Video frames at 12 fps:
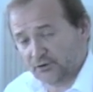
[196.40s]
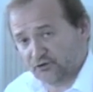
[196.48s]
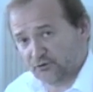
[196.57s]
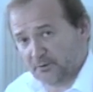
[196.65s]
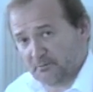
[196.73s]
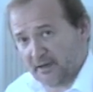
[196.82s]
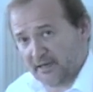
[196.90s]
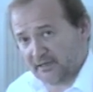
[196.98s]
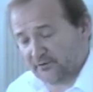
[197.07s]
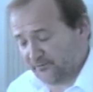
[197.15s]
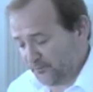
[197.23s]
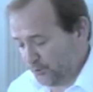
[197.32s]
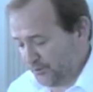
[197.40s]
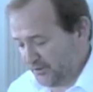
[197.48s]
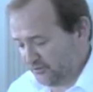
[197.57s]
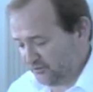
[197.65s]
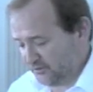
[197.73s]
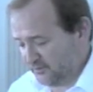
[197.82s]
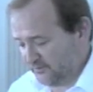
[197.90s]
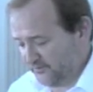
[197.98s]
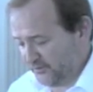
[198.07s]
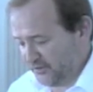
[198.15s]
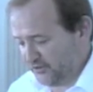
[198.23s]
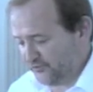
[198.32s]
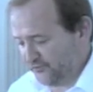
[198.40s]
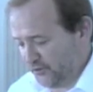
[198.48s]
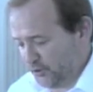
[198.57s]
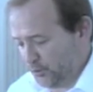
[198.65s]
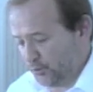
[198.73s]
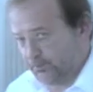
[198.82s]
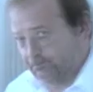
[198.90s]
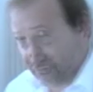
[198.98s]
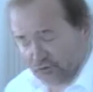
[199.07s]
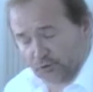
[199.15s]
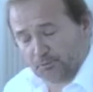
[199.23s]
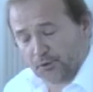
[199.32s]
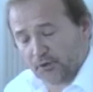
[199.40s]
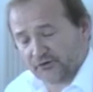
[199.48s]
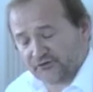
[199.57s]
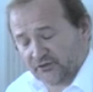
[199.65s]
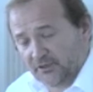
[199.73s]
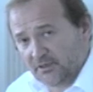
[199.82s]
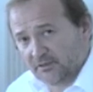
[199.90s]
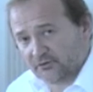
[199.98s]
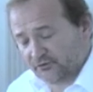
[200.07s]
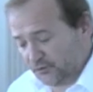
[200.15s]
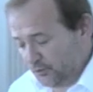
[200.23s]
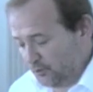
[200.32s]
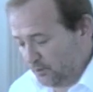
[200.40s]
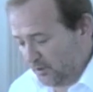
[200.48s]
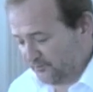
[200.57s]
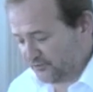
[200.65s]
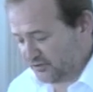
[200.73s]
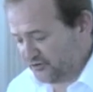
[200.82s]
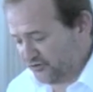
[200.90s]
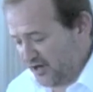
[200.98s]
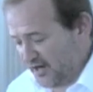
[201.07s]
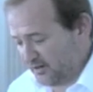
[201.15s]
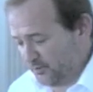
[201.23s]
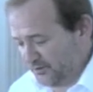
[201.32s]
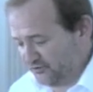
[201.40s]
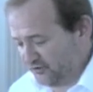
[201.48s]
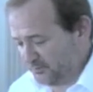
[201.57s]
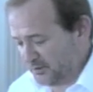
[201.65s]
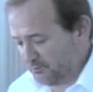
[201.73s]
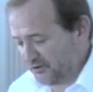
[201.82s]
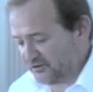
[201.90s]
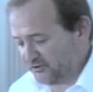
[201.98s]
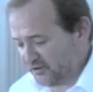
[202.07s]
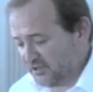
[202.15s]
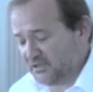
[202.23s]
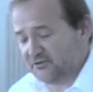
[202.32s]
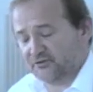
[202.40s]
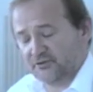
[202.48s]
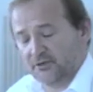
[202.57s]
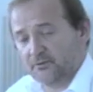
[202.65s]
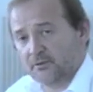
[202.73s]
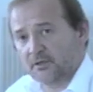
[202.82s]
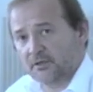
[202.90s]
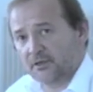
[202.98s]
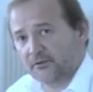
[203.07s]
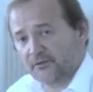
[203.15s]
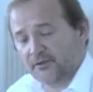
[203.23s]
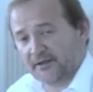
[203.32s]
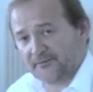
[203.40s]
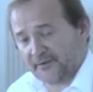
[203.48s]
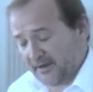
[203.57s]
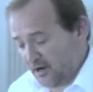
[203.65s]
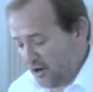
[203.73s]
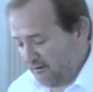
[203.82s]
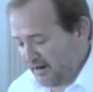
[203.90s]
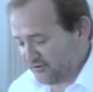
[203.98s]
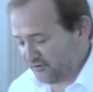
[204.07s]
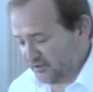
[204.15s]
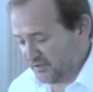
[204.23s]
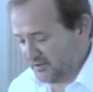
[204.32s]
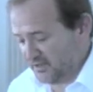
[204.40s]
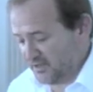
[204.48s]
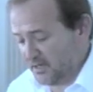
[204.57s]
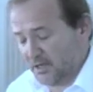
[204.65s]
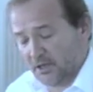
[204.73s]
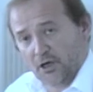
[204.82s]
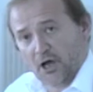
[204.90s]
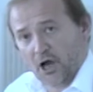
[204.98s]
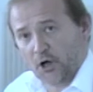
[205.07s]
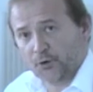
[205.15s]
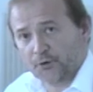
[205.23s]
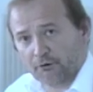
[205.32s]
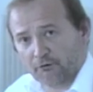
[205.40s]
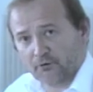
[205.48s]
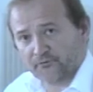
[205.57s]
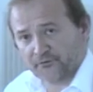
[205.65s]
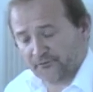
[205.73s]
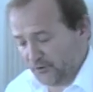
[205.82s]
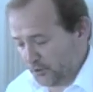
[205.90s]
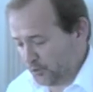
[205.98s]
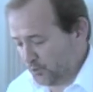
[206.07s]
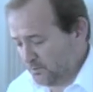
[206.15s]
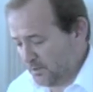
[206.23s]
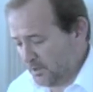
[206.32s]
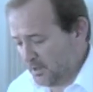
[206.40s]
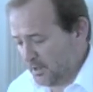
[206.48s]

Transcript: to be made for this, for this vehicle. It's good policy to obviously check when somebody brings a key to you that they are actually the owner of the vehicle.